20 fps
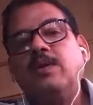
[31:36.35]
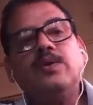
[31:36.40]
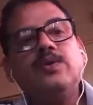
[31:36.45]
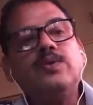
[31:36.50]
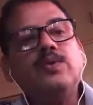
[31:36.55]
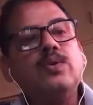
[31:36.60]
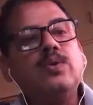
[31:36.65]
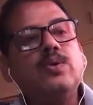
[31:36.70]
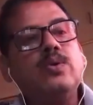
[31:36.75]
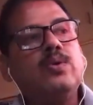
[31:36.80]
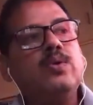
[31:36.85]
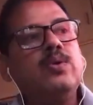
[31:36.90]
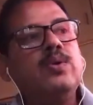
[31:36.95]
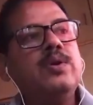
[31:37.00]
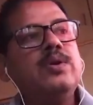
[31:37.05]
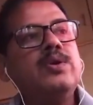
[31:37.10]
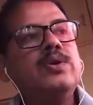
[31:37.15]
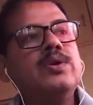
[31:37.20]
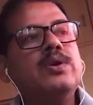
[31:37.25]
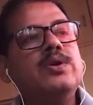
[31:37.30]
So
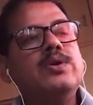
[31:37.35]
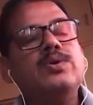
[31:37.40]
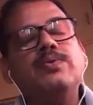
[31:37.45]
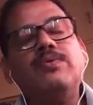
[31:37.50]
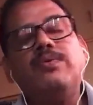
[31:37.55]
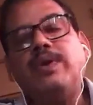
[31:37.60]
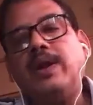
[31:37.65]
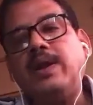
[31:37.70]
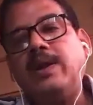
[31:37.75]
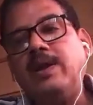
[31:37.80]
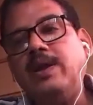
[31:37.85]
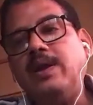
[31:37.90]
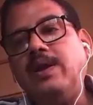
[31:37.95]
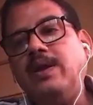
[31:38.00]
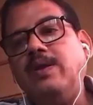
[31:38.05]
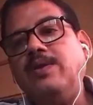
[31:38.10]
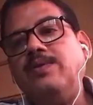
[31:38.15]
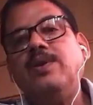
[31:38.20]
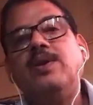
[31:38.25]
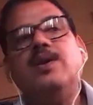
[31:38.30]
it's very
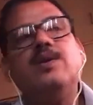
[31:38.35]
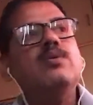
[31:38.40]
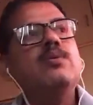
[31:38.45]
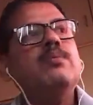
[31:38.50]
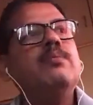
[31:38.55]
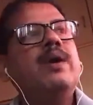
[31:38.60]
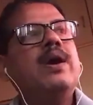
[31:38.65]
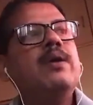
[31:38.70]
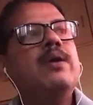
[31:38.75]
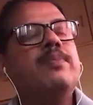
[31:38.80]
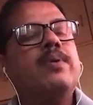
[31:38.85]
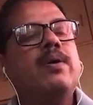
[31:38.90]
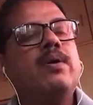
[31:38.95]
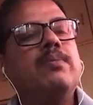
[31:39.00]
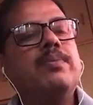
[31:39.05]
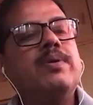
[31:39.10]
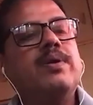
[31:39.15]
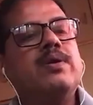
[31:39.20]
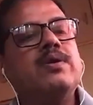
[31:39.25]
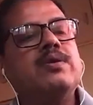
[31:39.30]
easy to buy
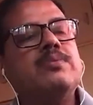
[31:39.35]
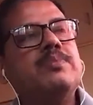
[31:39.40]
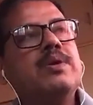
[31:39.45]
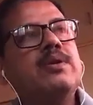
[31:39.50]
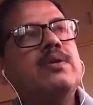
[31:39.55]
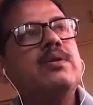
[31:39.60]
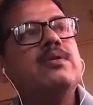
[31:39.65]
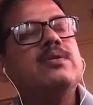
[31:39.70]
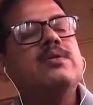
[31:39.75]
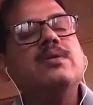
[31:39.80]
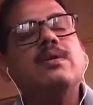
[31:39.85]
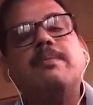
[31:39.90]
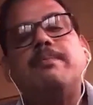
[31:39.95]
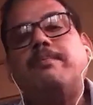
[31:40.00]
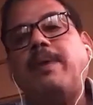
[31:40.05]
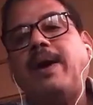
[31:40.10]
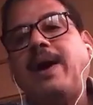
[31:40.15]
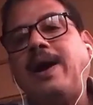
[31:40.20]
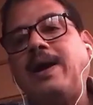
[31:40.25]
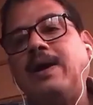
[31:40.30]
properties because the
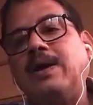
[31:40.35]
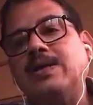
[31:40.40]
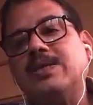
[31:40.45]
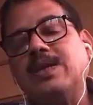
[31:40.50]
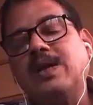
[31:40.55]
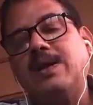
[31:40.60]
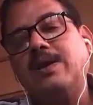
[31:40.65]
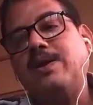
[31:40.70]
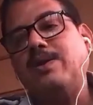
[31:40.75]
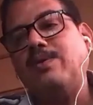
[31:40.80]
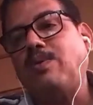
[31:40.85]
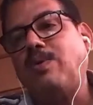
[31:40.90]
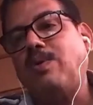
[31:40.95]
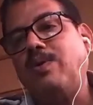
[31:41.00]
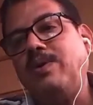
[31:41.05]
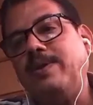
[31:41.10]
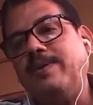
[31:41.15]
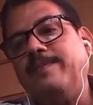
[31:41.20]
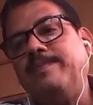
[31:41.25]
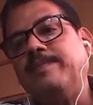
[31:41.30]
banks are involved.